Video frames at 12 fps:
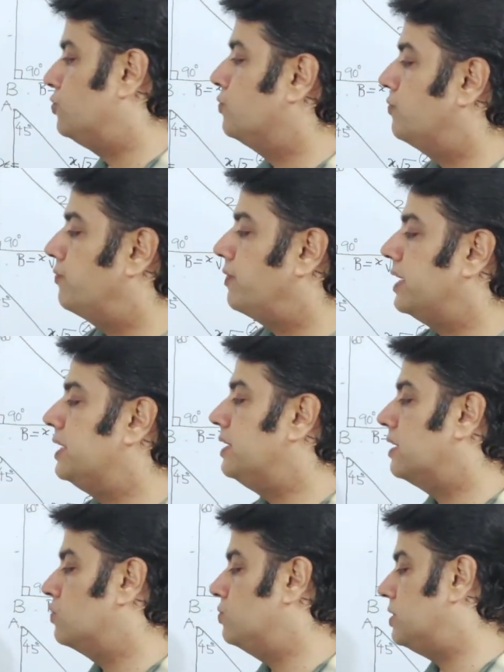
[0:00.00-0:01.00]
you to
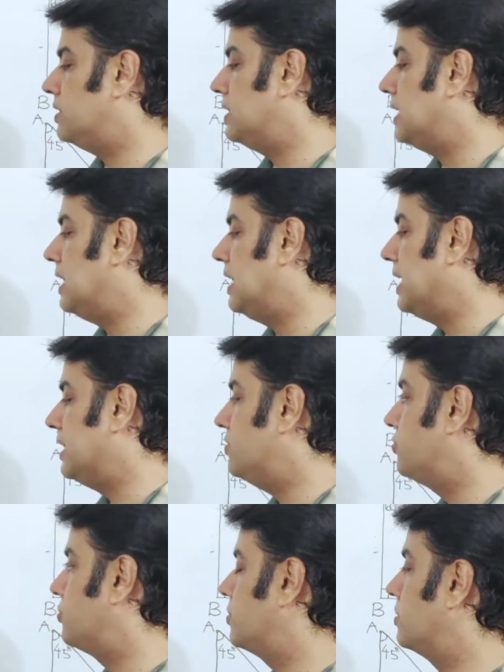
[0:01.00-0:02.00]
find out the
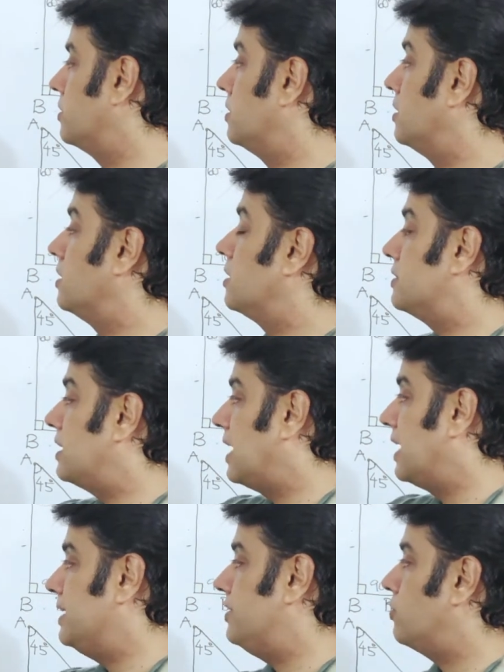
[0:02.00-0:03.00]
length the
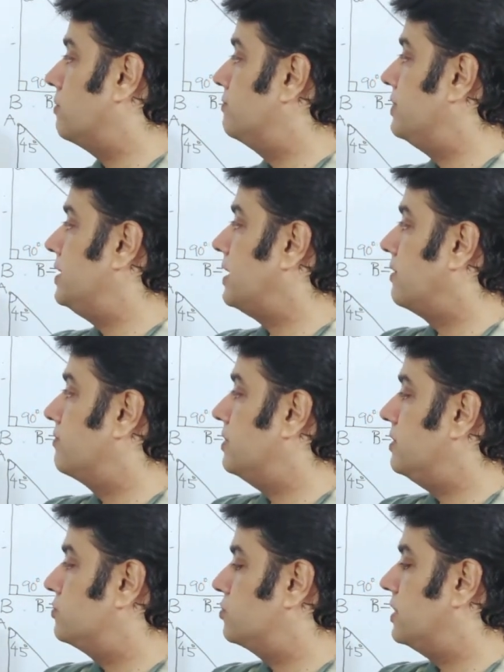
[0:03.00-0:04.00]
height of the
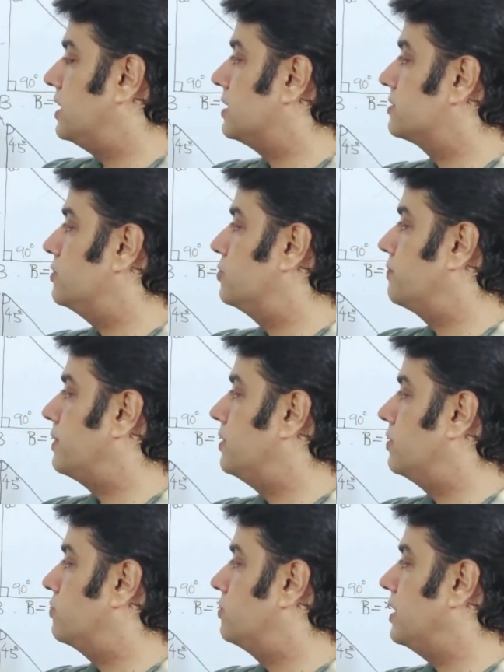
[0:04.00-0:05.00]
tower, so they are asking to
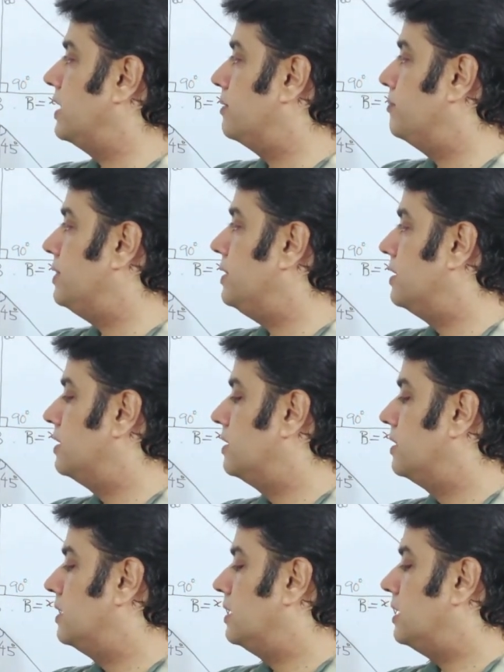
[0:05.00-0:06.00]
find out AB,
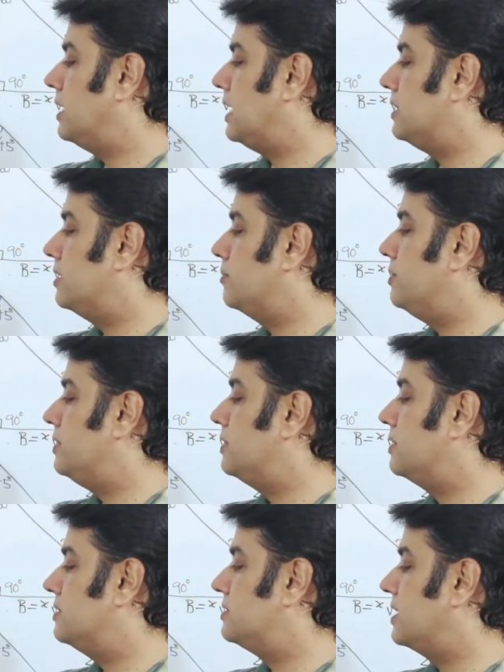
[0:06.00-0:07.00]
and AB
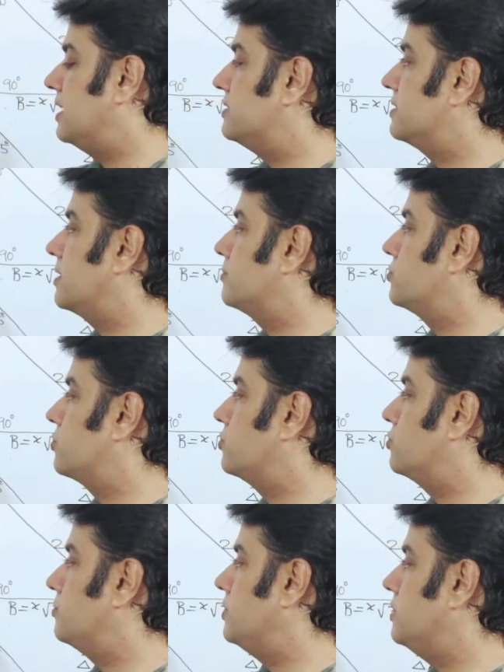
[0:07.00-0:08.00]
in this case comes
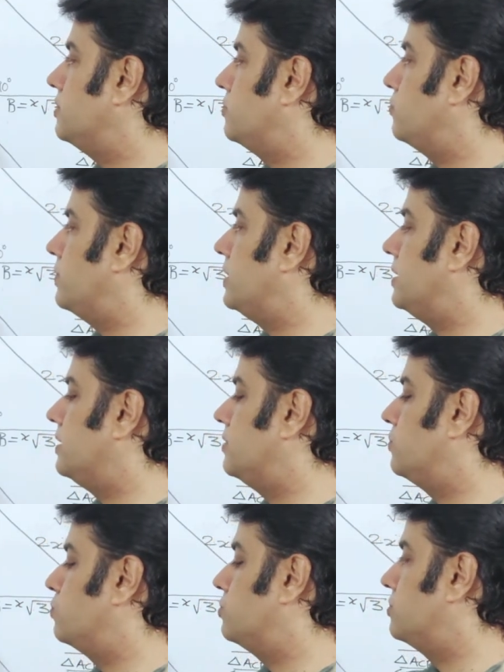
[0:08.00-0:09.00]
out to be
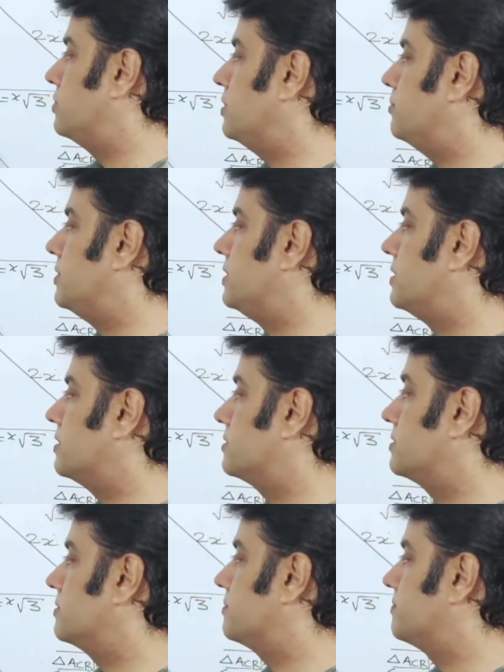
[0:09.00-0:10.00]
20 root 3
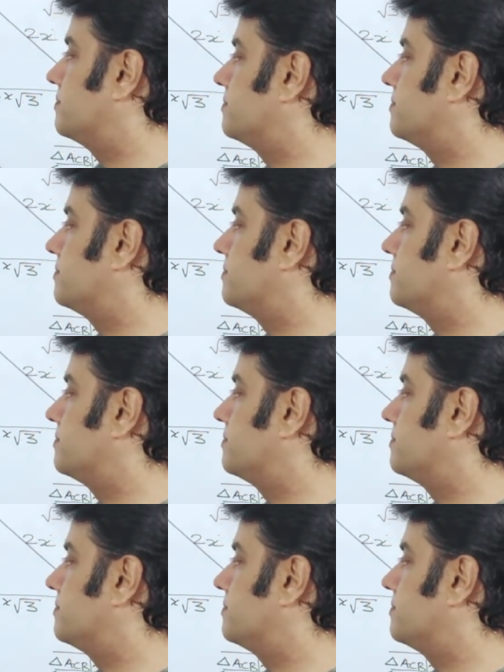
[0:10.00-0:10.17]
meters.